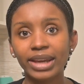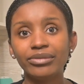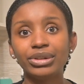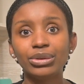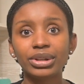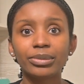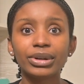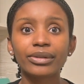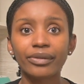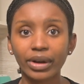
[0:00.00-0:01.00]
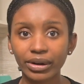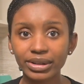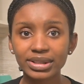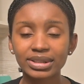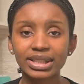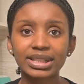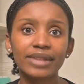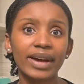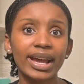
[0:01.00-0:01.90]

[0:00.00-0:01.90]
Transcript: And viewing the book first to see if I